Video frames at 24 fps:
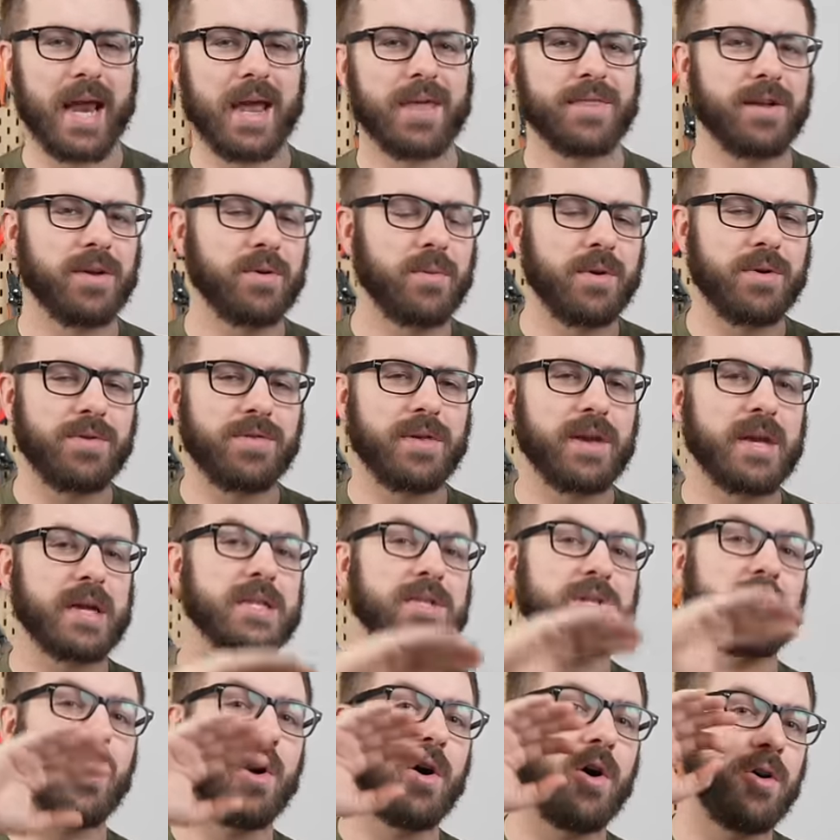and there were
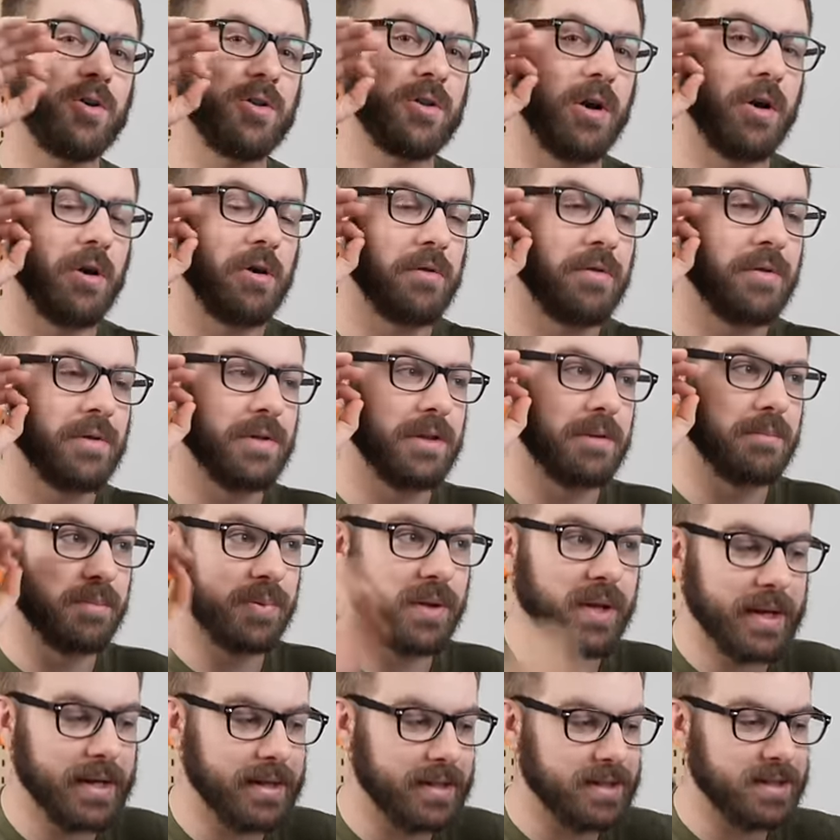things all over the
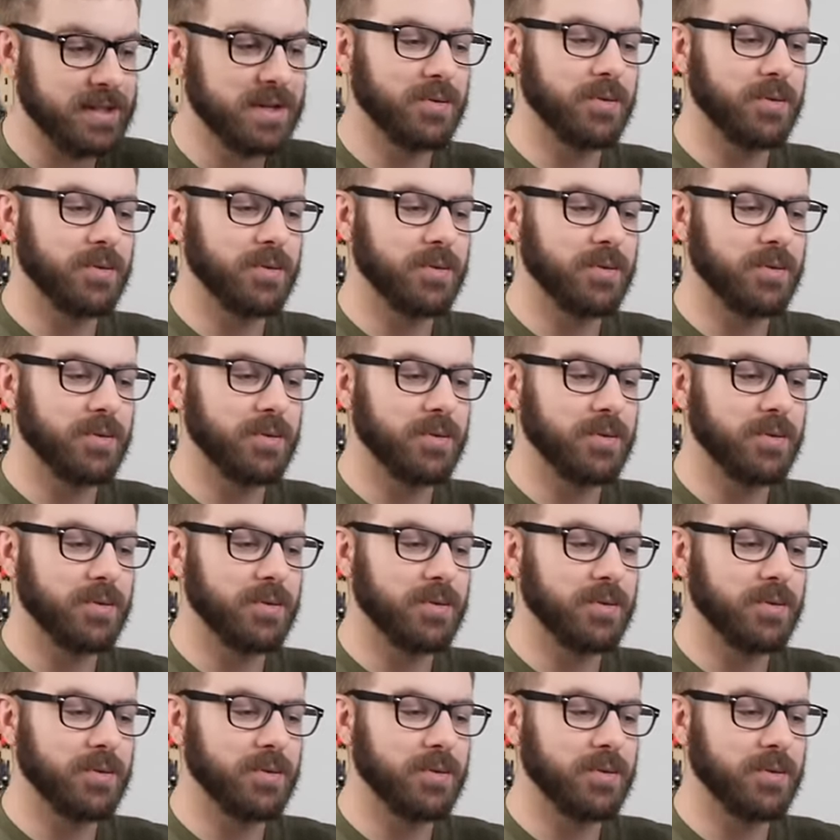place.